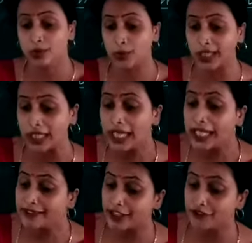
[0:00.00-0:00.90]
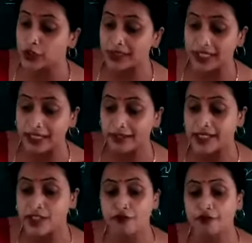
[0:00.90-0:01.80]
Okay, therefore there
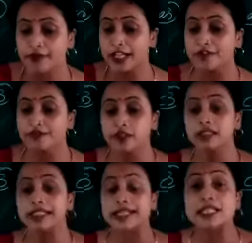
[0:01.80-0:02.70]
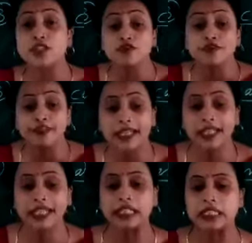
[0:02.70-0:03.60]
is a
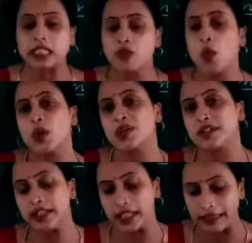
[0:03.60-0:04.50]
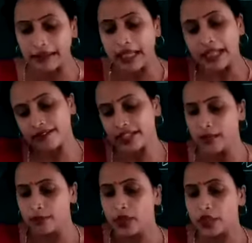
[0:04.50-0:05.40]
very little water in
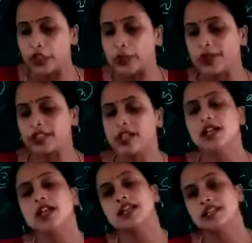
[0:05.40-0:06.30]
them during the